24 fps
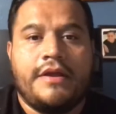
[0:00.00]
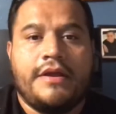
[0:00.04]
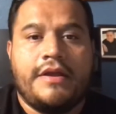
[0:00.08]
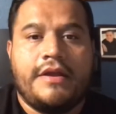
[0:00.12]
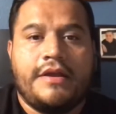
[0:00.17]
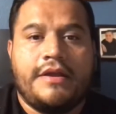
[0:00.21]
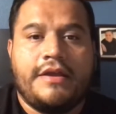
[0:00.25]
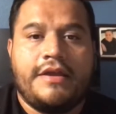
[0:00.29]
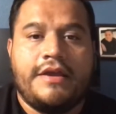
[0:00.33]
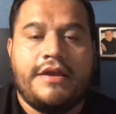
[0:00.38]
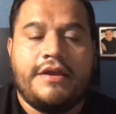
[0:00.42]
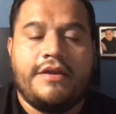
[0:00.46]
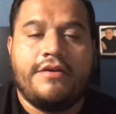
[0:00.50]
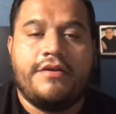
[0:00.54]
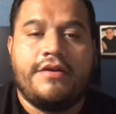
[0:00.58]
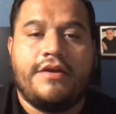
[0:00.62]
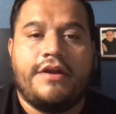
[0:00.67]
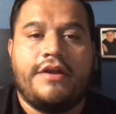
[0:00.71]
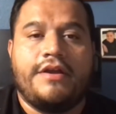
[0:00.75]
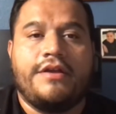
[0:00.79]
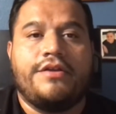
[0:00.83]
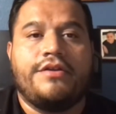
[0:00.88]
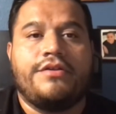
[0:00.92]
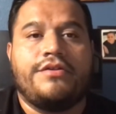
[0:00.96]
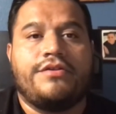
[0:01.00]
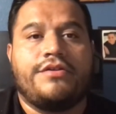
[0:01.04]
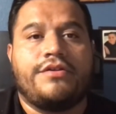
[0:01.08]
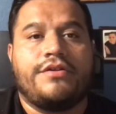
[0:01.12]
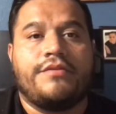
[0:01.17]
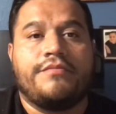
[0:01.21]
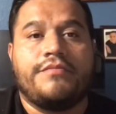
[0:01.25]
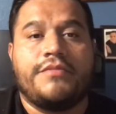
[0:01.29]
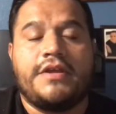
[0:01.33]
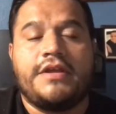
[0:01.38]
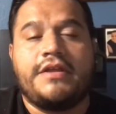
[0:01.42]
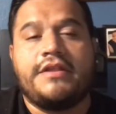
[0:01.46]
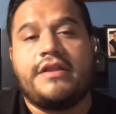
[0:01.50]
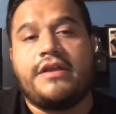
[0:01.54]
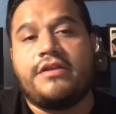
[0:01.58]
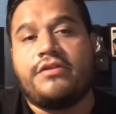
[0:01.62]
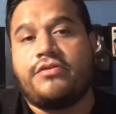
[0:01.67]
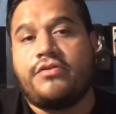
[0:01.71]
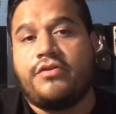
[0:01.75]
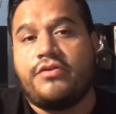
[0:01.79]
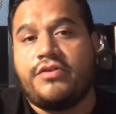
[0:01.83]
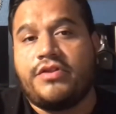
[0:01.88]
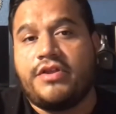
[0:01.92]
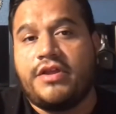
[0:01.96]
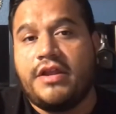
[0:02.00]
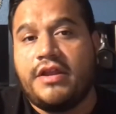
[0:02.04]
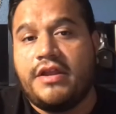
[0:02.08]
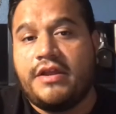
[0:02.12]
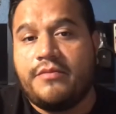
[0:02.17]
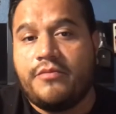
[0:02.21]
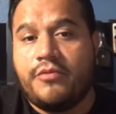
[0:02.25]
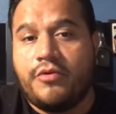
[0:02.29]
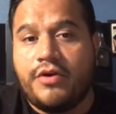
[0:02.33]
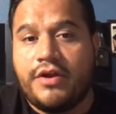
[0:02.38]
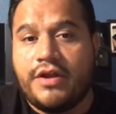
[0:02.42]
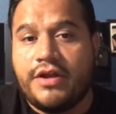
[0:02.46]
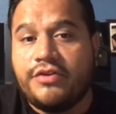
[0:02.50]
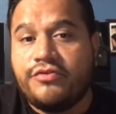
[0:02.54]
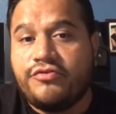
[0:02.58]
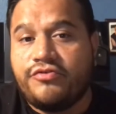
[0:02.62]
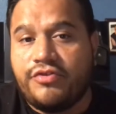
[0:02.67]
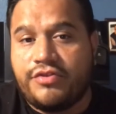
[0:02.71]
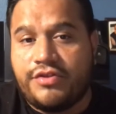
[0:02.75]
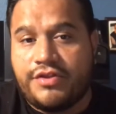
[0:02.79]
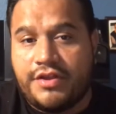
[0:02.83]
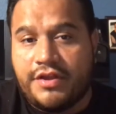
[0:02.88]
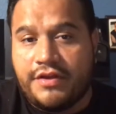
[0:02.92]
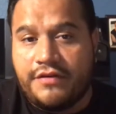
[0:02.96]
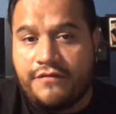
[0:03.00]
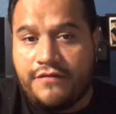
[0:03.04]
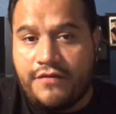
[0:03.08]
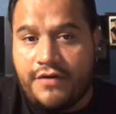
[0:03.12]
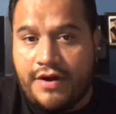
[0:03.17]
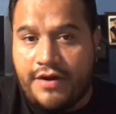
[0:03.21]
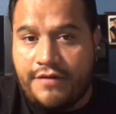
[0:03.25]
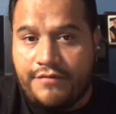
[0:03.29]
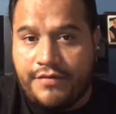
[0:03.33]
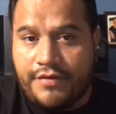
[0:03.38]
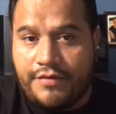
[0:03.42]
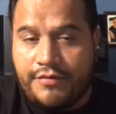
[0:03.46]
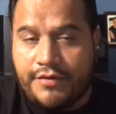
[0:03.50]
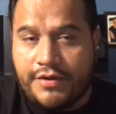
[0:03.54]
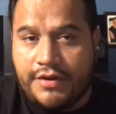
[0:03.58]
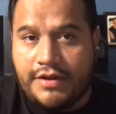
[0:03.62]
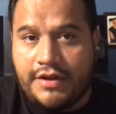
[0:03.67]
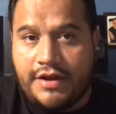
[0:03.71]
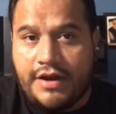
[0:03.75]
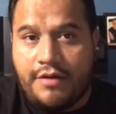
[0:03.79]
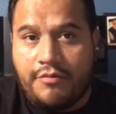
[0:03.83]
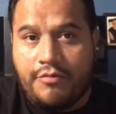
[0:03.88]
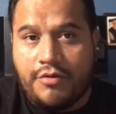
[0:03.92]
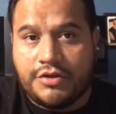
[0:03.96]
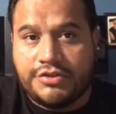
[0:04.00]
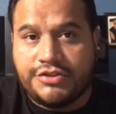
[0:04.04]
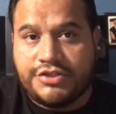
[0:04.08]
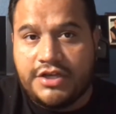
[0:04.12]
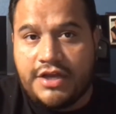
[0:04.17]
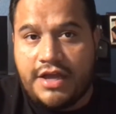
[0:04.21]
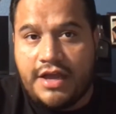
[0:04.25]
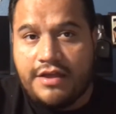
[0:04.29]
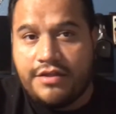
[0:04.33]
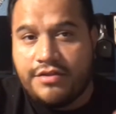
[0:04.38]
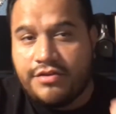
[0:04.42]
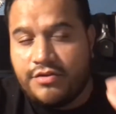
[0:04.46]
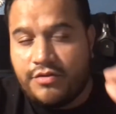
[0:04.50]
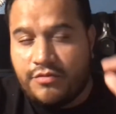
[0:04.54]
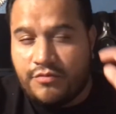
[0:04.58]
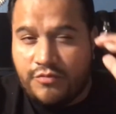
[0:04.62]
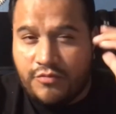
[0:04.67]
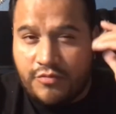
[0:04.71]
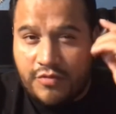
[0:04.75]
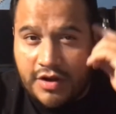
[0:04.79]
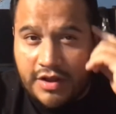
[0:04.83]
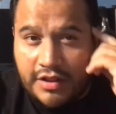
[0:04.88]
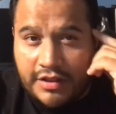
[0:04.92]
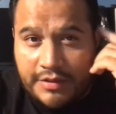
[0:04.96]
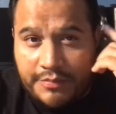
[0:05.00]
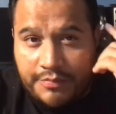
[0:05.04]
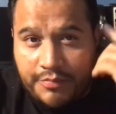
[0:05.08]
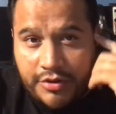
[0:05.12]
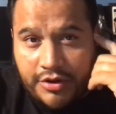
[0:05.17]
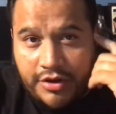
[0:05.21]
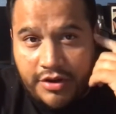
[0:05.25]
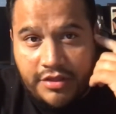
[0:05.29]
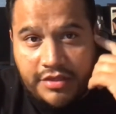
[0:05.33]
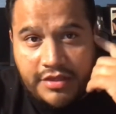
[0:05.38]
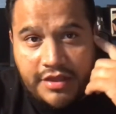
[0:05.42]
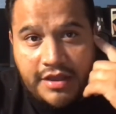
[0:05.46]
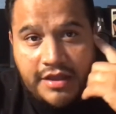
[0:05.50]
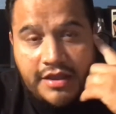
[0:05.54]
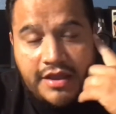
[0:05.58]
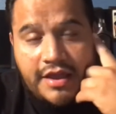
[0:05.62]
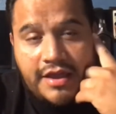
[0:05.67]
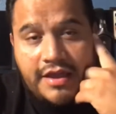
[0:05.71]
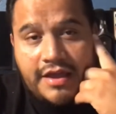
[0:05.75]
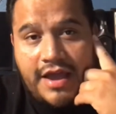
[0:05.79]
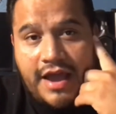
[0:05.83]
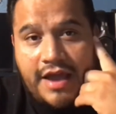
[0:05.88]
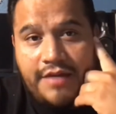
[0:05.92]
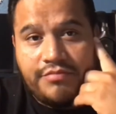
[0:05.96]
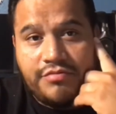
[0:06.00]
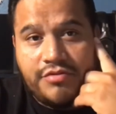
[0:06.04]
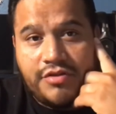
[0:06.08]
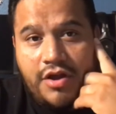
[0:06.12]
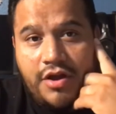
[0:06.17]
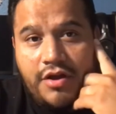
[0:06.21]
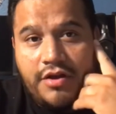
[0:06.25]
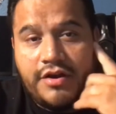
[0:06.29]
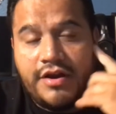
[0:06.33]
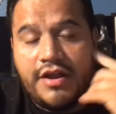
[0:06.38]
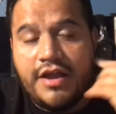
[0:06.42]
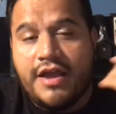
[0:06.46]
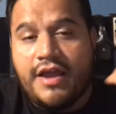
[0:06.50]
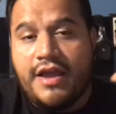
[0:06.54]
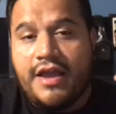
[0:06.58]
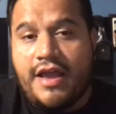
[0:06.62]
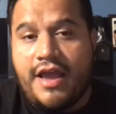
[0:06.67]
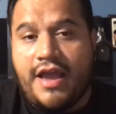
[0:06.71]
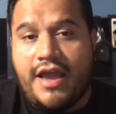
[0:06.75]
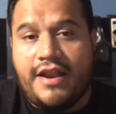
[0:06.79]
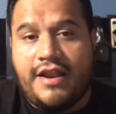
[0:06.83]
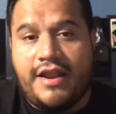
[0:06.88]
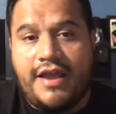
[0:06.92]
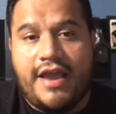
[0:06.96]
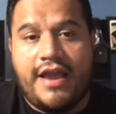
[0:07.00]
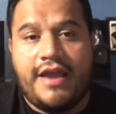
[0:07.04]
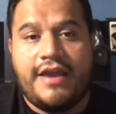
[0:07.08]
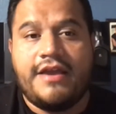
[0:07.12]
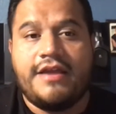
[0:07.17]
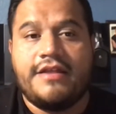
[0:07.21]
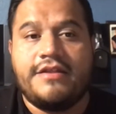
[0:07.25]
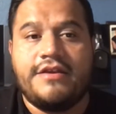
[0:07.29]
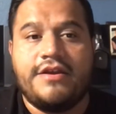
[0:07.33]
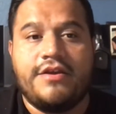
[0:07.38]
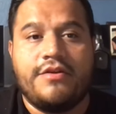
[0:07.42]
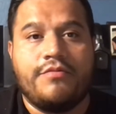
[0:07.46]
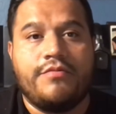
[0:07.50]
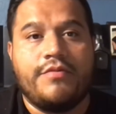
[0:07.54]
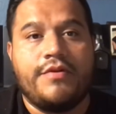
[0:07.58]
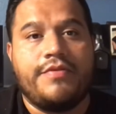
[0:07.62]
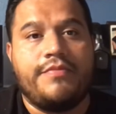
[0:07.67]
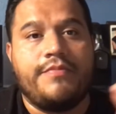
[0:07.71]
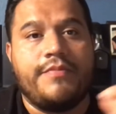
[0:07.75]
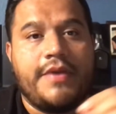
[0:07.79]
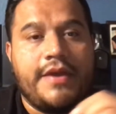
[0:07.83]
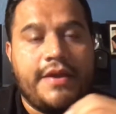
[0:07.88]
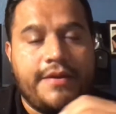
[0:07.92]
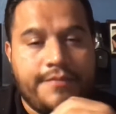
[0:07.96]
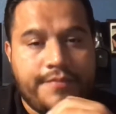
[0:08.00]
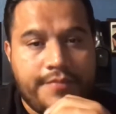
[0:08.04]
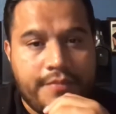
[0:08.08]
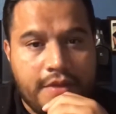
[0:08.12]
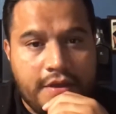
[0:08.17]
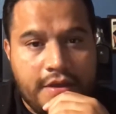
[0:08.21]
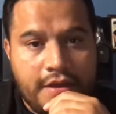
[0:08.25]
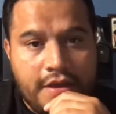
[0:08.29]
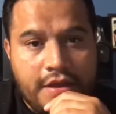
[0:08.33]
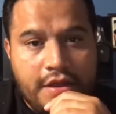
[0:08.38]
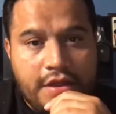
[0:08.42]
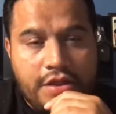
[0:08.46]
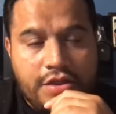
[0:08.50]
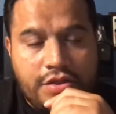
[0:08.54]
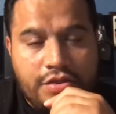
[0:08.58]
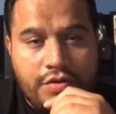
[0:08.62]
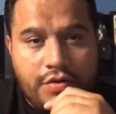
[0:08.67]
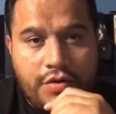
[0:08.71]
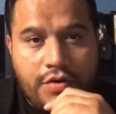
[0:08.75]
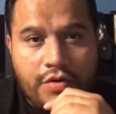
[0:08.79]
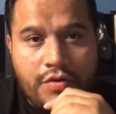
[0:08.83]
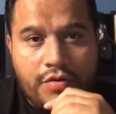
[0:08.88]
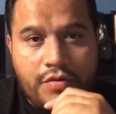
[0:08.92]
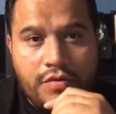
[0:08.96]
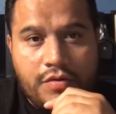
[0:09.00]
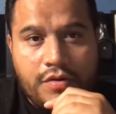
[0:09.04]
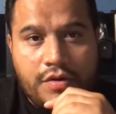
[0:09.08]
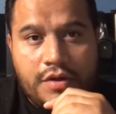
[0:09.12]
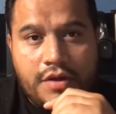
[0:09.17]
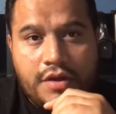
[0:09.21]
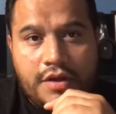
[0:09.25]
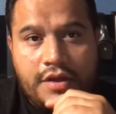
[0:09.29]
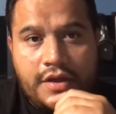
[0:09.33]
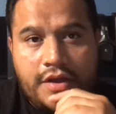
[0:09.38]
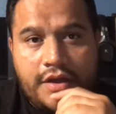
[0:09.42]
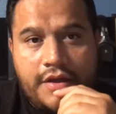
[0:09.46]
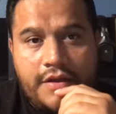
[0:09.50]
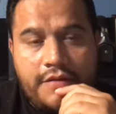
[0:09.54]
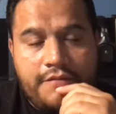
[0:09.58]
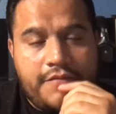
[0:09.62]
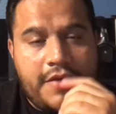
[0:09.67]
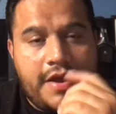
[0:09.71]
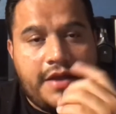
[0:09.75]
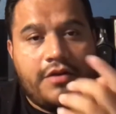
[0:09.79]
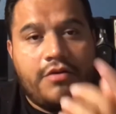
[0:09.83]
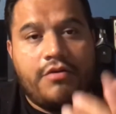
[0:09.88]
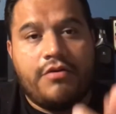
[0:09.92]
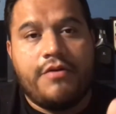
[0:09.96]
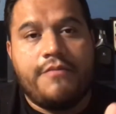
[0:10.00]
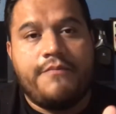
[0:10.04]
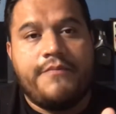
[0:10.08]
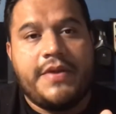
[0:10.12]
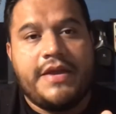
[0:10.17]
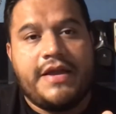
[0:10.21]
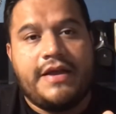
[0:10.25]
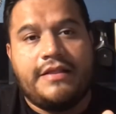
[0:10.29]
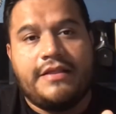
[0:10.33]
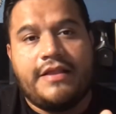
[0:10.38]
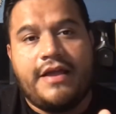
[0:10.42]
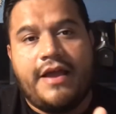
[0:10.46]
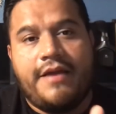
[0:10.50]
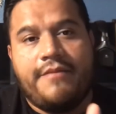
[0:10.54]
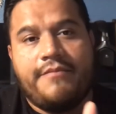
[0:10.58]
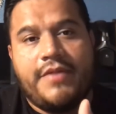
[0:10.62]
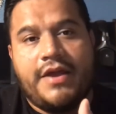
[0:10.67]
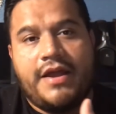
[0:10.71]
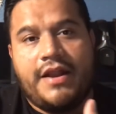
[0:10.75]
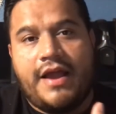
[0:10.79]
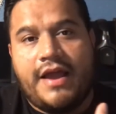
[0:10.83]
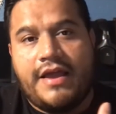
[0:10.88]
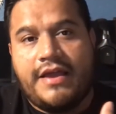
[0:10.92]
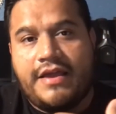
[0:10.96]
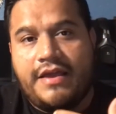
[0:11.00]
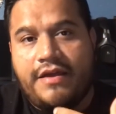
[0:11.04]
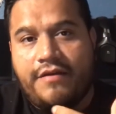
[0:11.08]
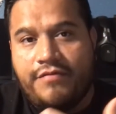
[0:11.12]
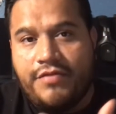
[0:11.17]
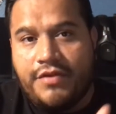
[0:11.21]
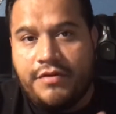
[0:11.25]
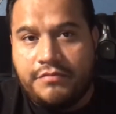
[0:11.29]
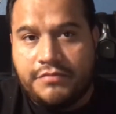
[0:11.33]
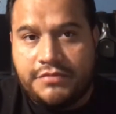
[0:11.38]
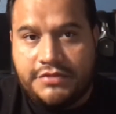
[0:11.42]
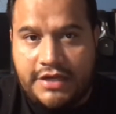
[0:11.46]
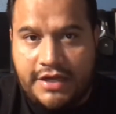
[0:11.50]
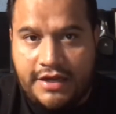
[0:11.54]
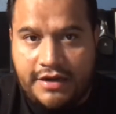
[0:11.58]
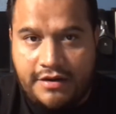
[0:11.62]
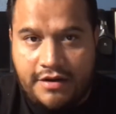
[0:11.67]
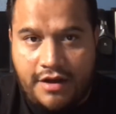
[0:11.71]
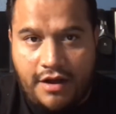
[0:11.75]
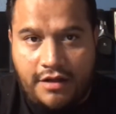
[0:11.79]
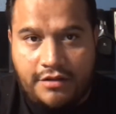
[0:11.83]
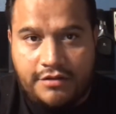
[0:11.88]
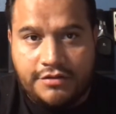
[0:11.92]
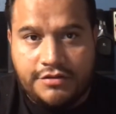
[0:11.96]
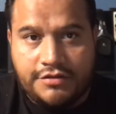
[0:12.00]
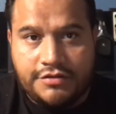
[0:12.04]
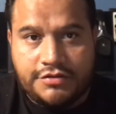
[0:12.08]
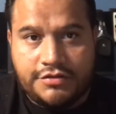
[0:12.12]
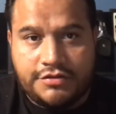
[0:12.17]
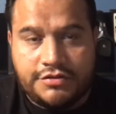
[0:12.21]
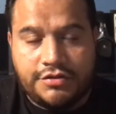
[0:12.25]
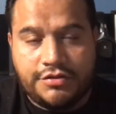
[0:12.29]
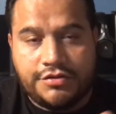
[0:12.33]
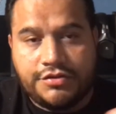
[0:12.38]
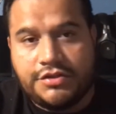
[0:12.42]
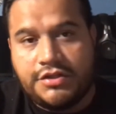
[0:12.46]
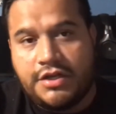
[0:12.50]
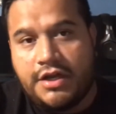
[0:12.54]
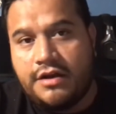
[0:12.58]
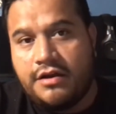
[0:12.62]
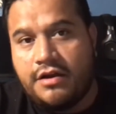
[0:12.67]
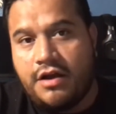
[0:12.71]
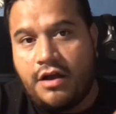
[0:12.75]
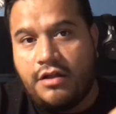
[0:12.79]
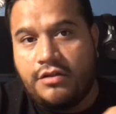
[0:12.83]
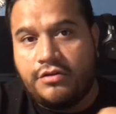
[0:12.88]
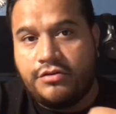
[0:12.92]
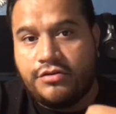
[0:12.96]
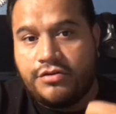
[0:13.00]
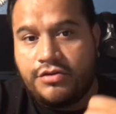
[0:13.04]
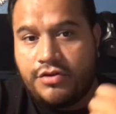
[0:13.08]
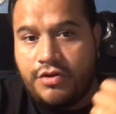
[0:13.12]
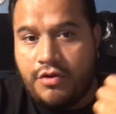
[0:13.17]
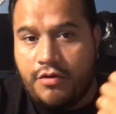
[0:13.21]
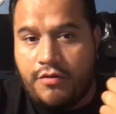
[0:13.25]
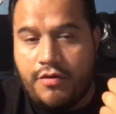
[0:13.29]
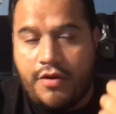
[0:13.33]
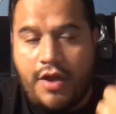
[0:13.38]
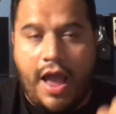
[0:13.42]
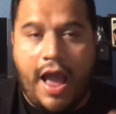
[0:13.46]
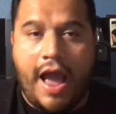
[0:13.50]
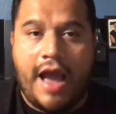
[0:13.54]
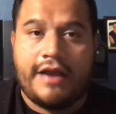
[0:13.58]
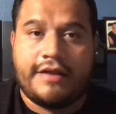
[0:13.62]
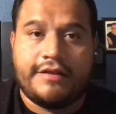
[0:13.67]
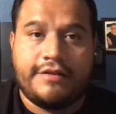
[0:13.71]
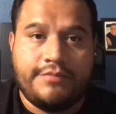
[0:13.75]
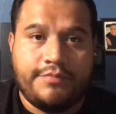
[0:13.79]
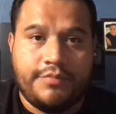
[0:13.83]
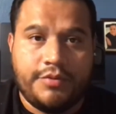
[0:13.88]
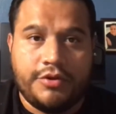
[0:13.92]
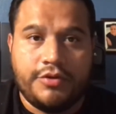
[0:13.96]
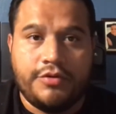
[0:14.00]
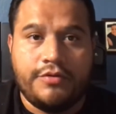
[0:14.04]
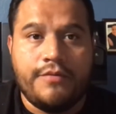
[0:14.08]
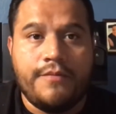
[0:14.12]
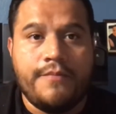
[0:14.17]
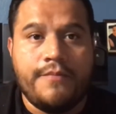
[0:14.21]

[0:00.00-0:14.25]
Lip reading: here is something that starts getting more interesting for everyone that I want you guys to really put your thinking caps on and hang in here with me. So if I go to BLM and I give them $10, those $10 go to Act Blue.